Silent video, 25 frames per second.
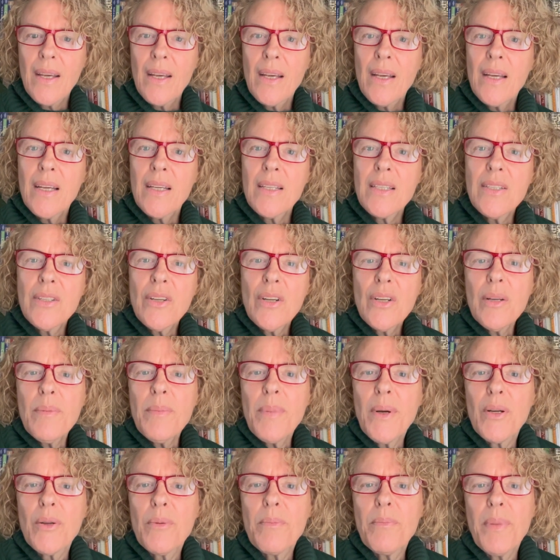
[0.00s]
It's not
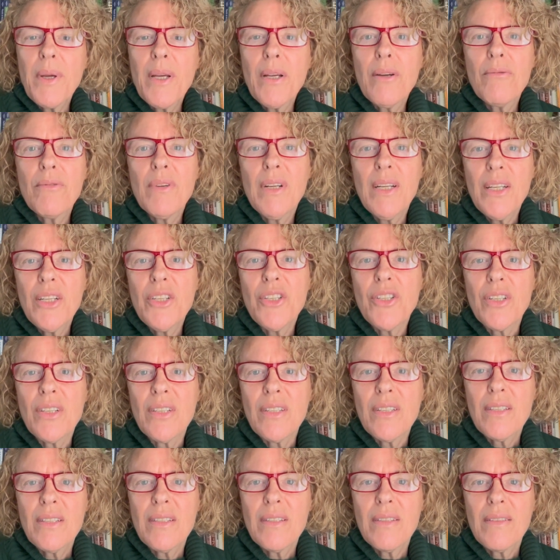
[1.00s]
about being
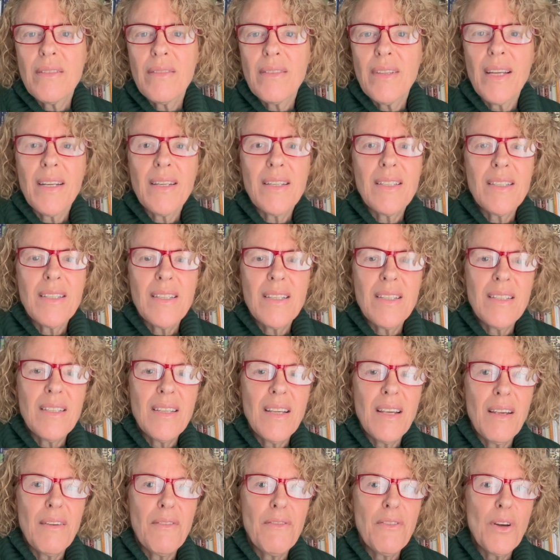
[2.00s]
religious, that is to
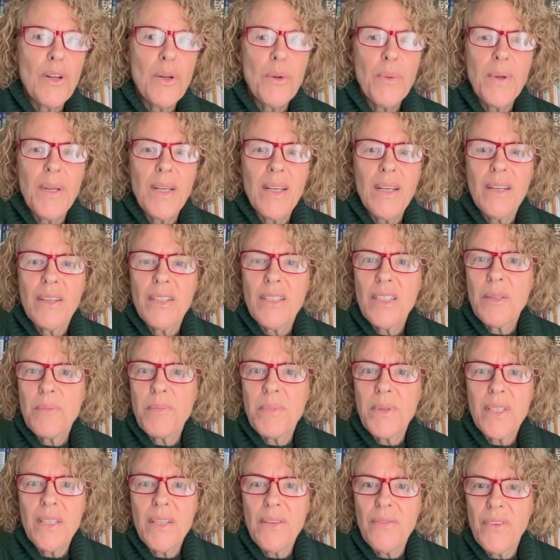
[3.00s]
say, following a
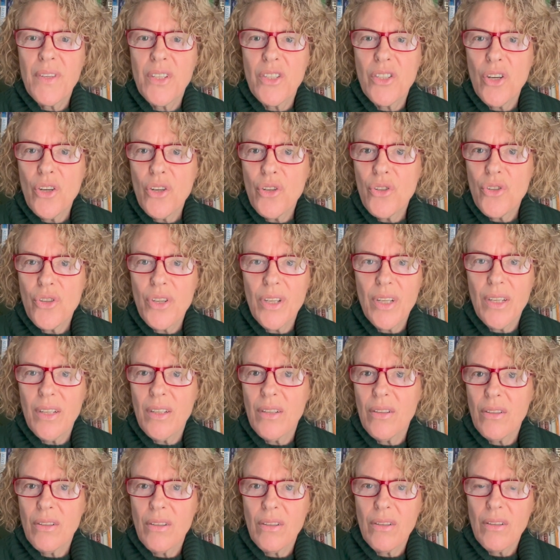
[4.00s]
specific doctrine
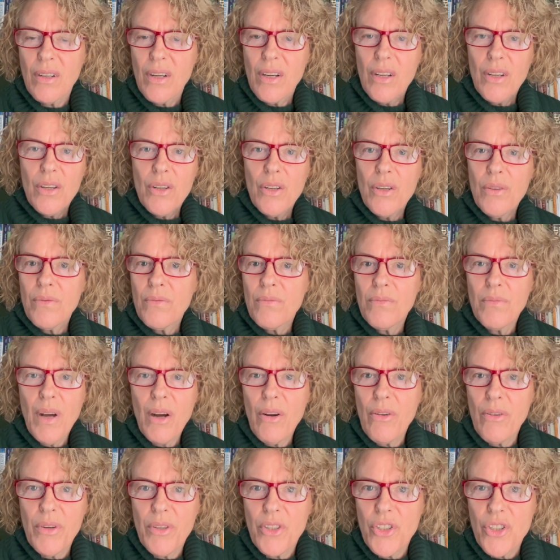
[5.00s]
or,
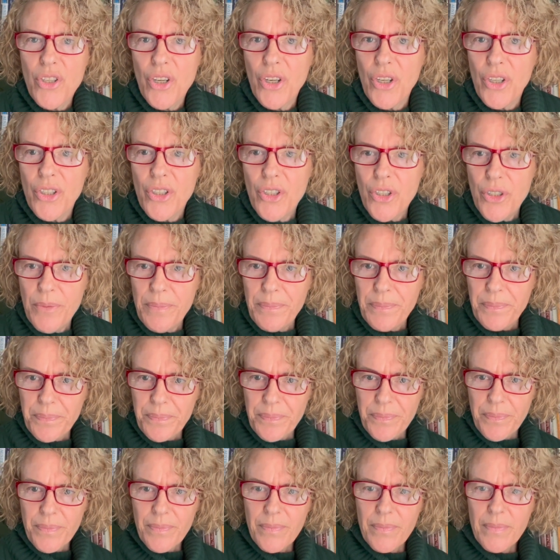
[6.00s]
or a church.
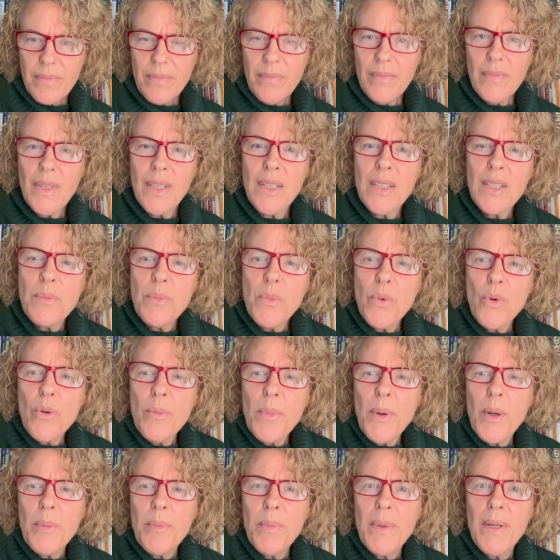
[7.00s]
It's more
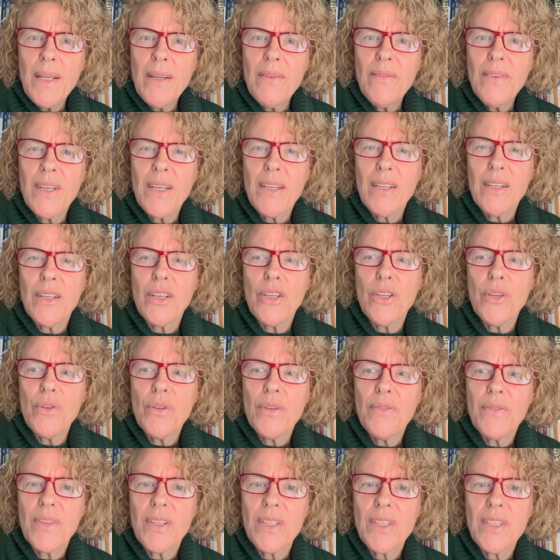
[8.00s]
about believing in a
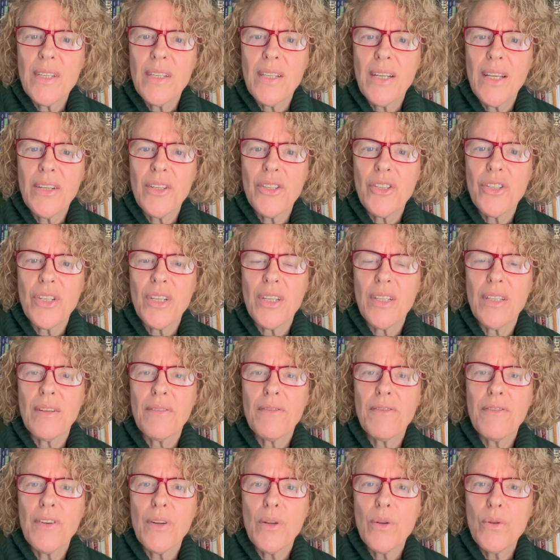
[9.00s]
universal energy
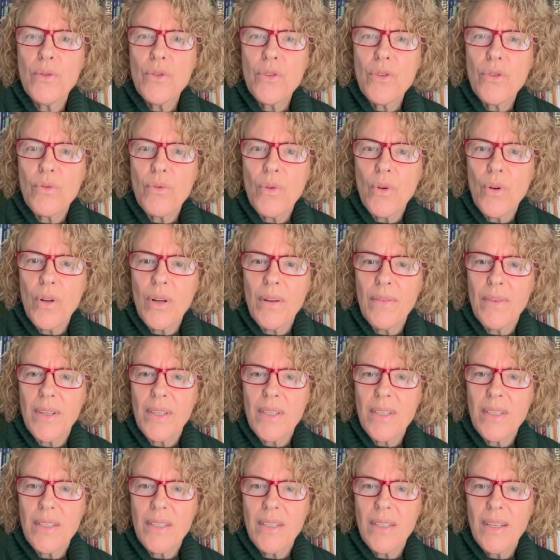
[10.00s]
that flows through all of
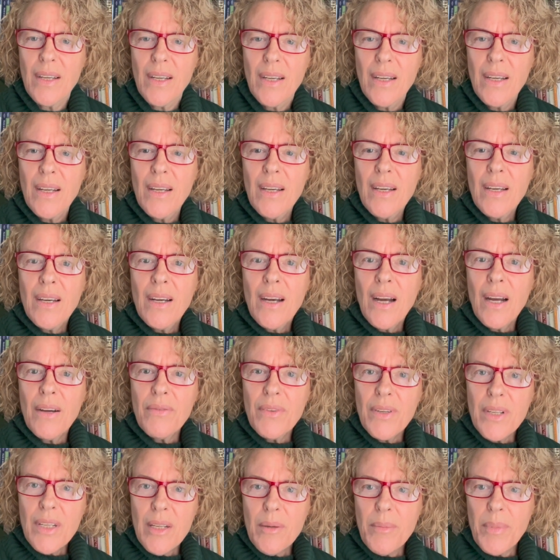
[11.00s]
us. I've
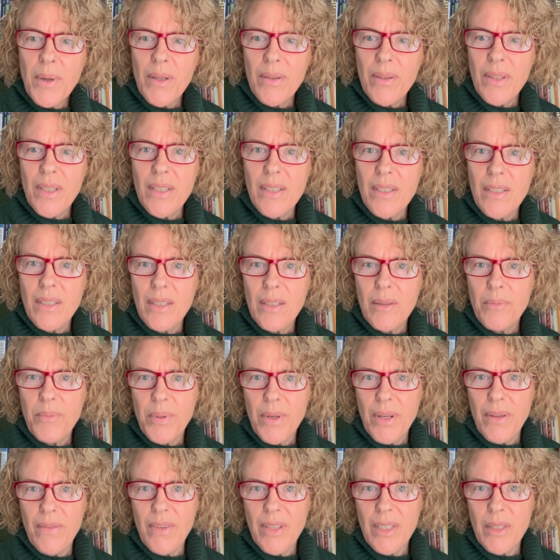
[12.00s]
written about this in
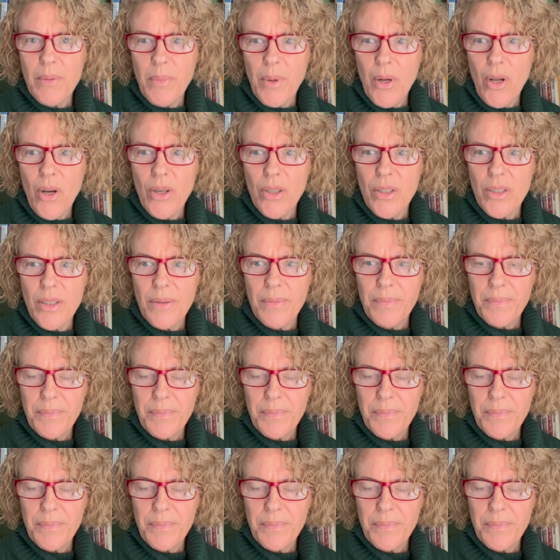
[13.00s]
previous blogs.